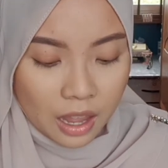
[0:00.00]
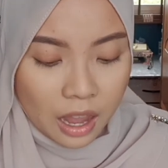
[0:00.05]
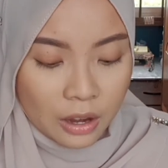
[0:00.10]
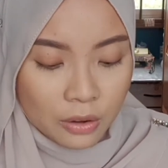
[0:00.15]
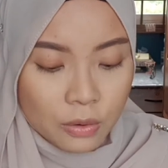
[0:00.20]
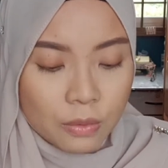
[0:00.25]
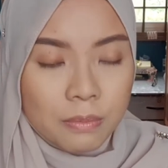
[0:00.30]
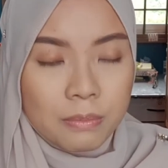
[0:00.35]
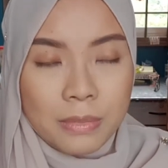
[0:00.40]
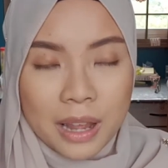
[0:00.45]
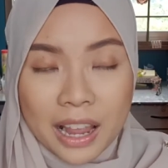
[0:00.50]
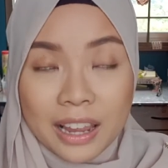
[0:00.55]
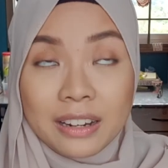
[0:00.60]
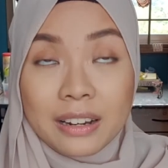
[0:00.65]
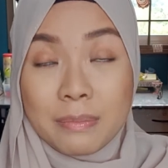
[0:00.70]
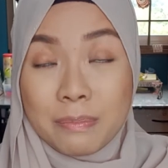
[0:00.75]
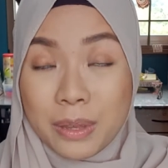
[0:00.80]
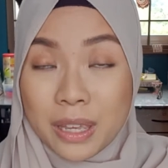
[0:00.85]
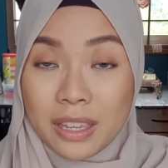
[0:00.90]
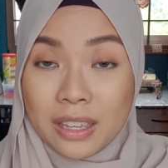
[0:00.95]
I don't mind
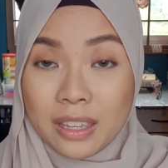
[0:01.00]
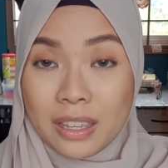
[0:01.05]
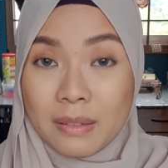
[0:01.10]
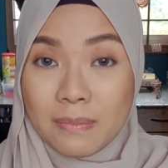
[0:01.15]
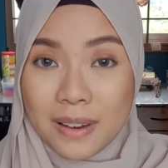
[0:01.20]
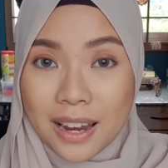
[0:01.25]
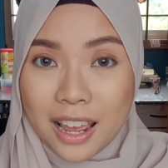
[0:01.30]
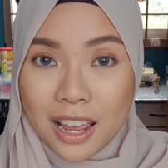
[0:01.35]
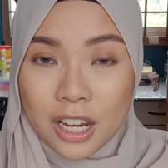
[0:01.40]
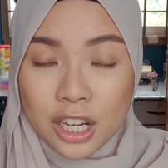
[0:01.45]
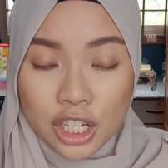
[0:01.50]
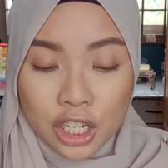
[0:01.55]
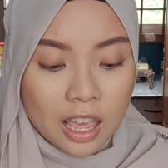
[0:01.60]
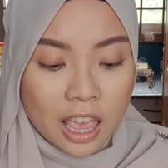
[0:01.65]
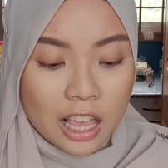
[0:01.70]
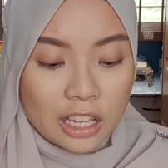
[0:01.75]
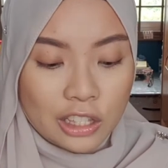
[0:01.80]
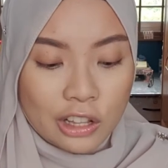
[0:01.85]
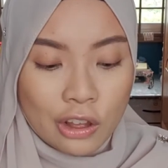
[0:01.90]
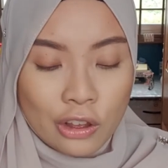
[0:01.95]
a pinky blush.
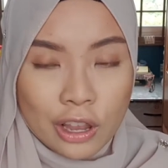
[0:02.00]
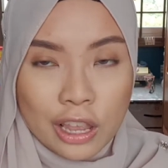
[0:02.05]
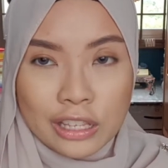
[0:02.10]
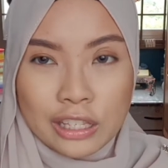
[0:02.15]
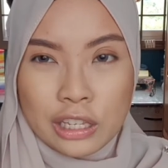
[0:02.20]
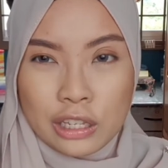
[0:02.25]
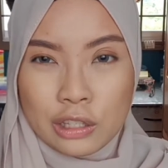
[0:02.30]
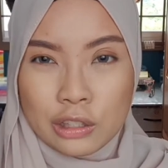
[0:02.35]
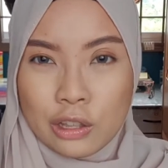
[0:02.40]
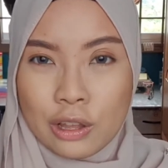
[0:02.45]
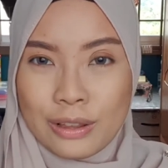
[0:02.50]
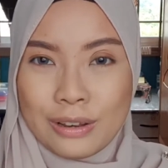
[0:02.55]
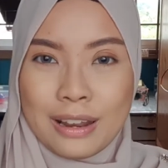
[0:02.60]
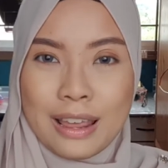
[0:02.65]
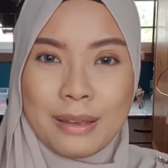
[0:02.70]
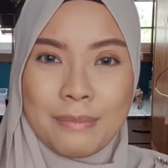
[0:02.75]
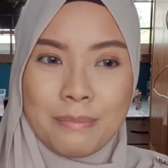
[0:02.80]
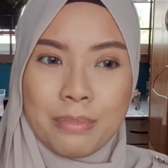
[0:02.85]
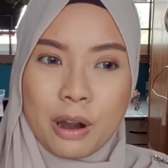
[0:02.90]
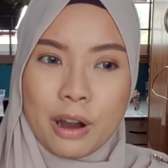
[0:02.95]
As long as it's not
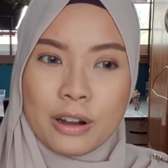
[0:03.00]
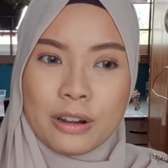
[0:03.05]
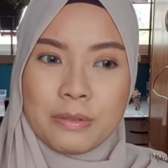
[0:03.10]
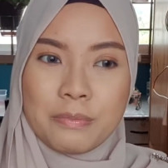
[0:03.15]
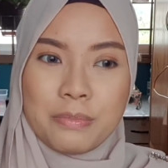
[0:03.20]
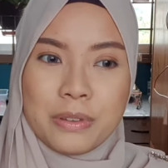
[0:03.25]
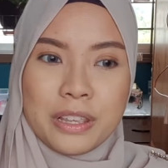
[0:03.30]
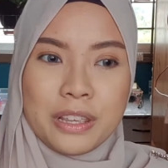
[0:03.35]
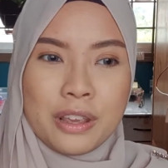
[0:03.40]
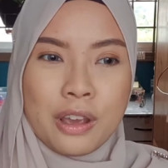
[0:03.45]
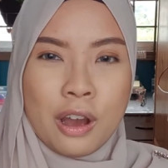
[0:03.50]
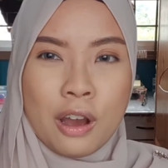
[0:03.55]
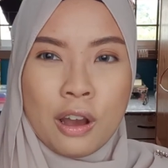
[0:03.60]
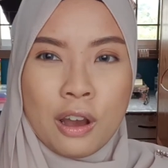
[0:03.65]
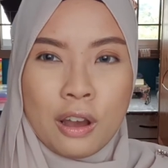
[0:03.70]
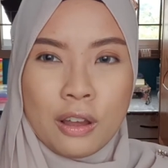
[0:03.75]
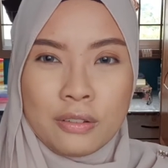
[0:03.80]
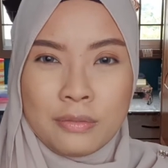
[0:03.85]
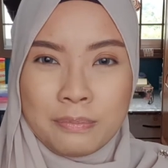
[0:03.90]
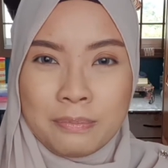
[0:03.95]
like Barbie
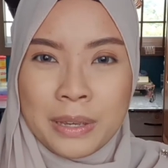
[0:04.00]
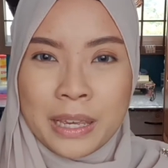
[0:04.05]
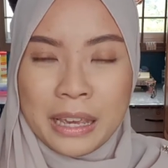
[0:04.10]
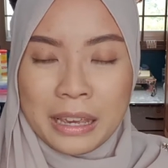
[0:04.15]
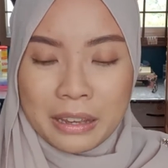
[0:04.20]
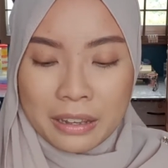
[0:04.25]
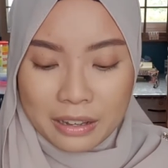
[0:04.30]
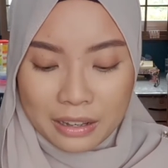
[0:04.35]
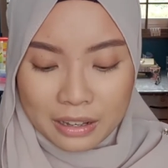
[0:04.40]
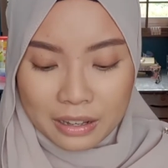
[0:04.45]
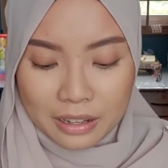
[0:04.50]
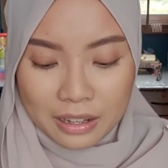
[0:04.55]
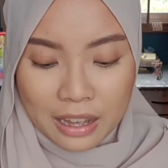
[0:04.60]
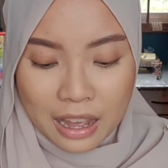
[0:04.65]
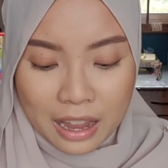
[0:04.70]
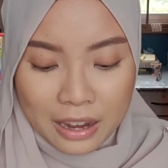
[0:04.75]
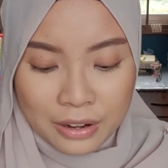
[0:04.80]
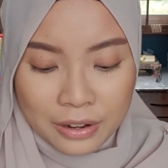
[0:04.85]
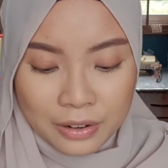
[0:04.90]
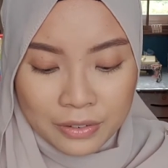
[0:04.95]
hot pink
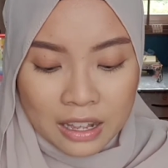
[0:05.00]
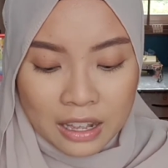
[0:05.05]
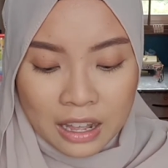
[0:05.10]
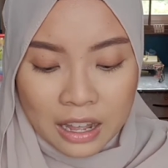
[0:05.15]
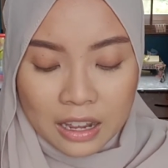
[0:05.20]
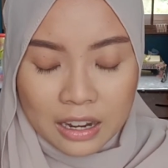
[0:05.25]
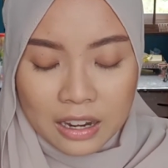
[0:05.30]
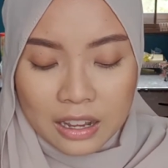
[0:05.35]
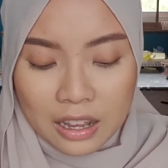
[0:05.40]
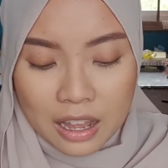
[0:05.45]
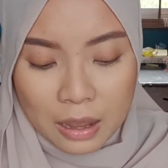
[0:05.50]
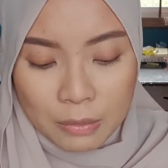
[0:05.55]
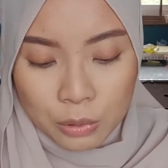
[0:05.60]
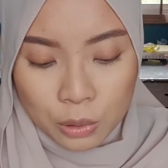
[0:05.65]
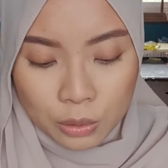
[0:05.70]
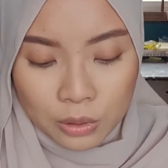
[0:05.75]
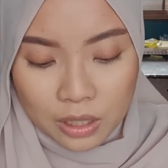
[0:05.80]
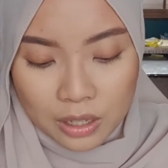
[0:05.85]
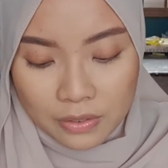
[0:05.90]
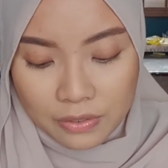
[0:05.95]
kind of color, I'm
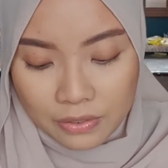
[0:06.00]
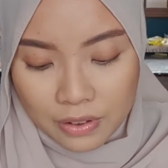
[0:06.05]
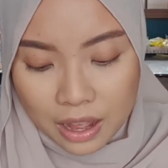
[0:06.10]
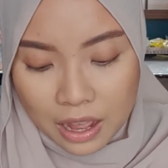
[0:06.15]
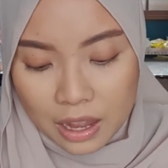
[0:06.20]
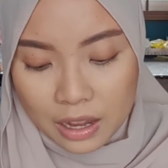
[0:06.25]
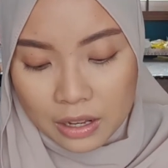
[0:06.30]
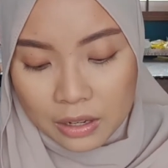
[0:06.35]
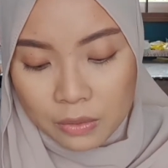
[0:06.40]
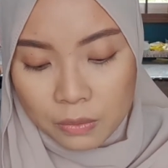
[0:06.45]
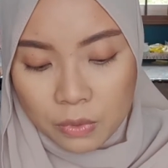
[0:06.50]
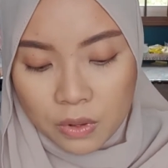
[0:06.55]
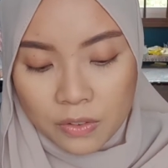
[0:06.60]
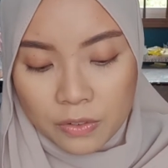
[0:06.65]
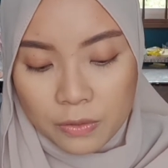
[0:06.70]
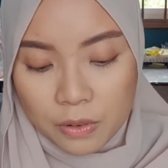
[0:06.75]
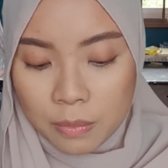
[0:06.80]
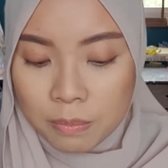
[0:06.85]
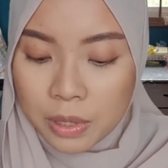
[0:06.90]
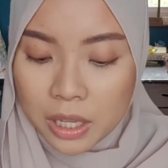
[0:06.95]
totally fine
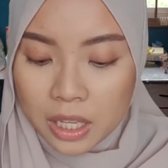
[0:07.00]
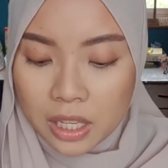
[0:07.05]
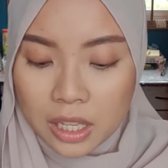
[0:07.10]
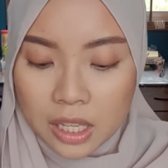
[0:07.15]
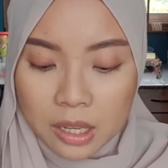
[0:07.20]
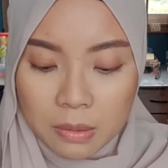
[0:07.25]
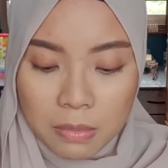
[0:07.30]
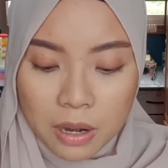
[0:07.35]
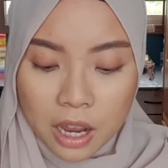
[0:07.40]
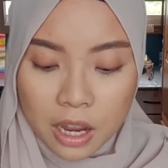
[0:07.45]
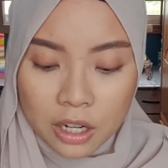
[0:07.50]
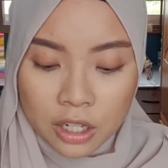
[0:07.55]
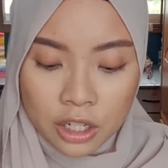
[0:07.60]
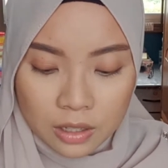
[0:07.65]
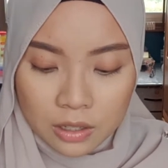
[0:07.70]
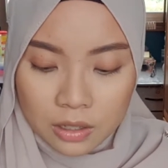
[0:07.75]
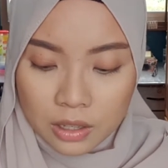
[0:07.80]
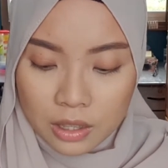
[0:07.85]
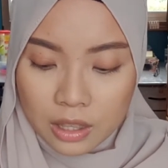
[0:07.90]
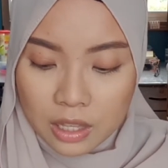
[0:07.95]
with a pinky
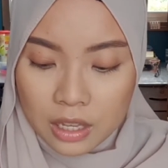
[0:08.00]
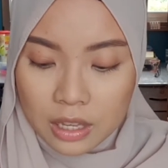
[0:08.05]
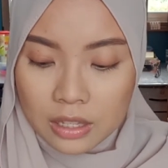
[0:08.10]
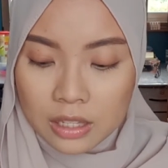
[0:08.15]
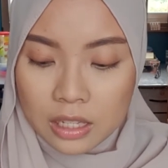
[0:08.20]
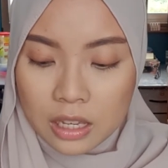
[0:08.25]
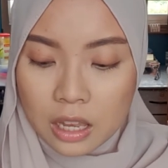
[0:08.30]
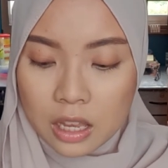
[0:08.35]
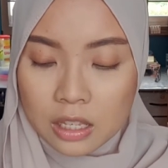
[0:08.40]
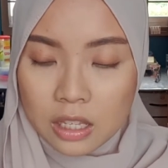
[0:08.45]
blush. So this is